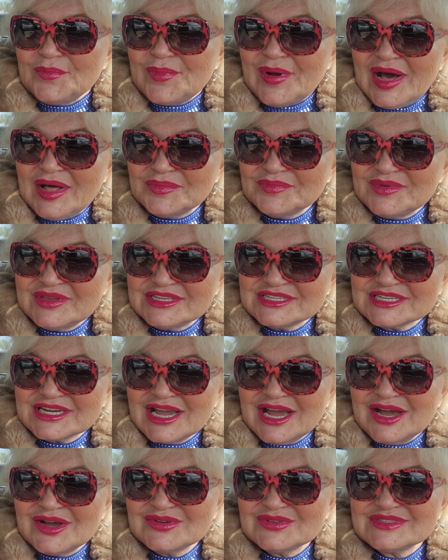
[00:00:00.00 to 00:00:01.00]
Palm Beach
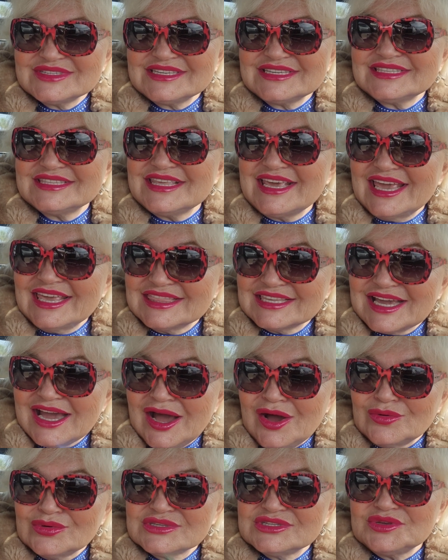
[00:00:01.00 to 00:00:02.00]
County, Dade
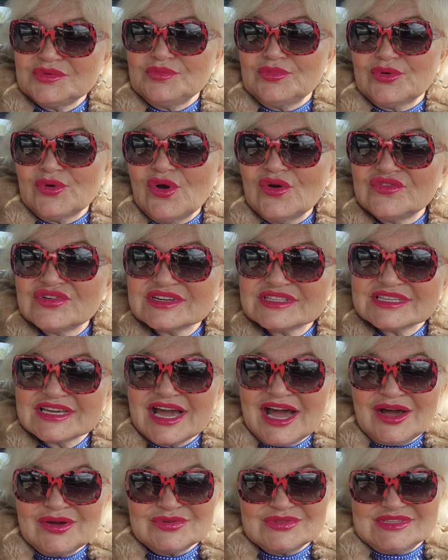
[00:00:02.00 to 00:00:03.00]
County,
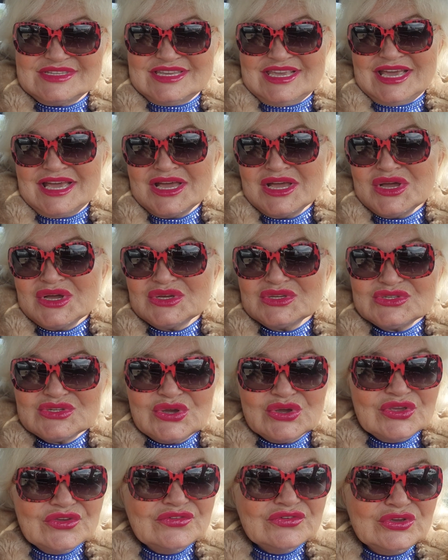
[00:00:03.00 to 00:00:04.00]
Broward County.
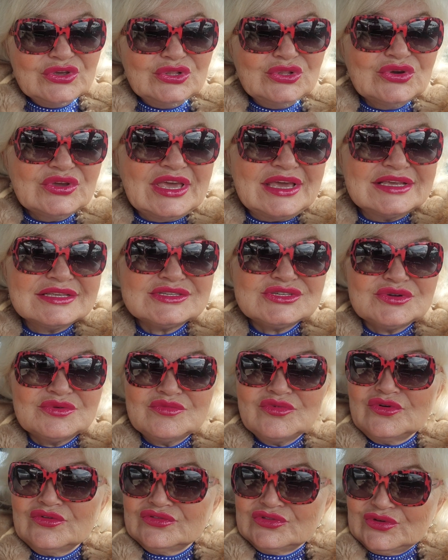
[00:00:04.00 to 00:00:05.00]
So if you're looking
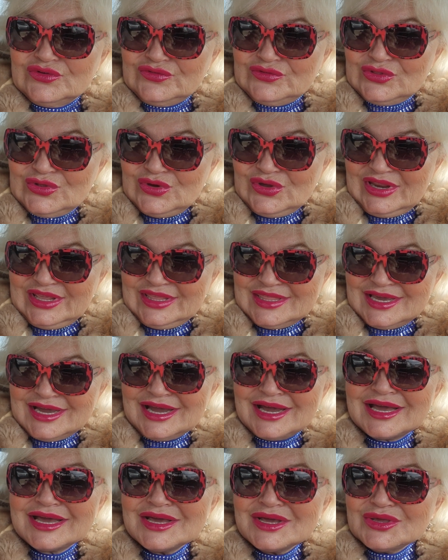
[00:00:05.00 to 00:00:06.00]
to move to
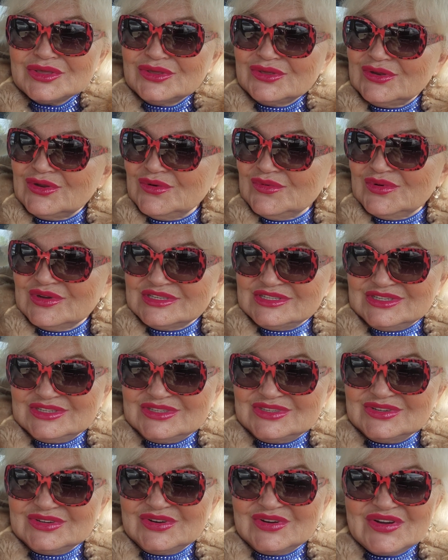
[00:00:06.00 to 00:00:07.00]
Florida, you know what
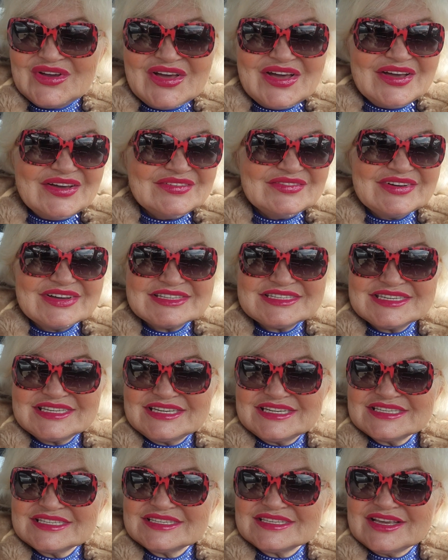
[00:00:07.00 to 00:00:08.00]
to do.
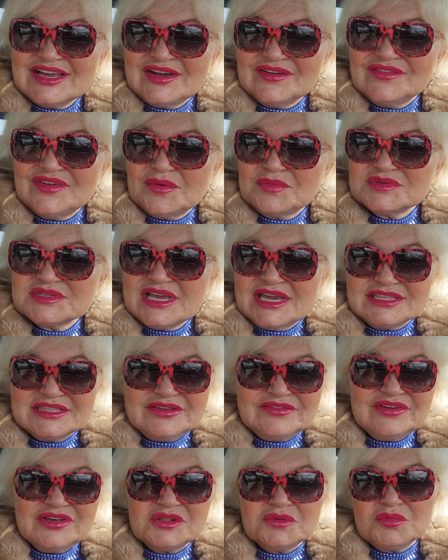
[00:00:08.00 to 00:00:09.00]
Martina's uh,
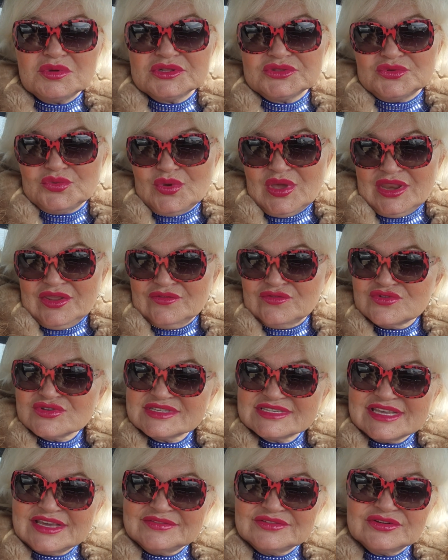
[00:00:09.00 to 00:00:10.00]
website available
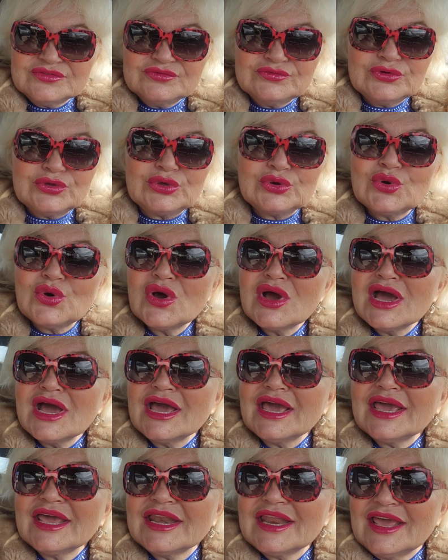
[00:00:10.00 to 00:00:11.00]
24-7 for you
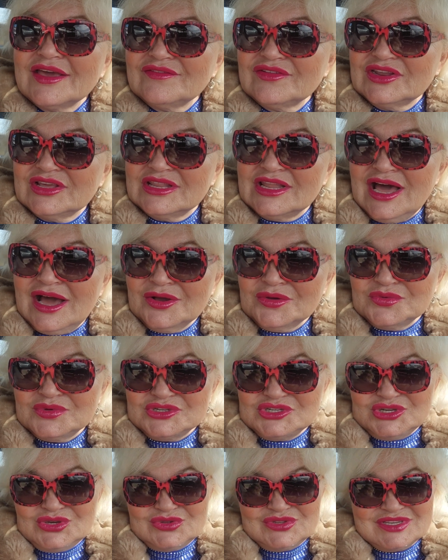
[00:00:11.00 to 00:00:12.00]
in every
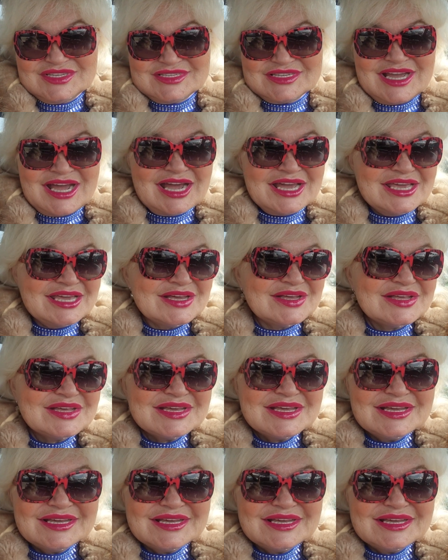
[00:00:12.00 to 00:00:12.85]
language you desire.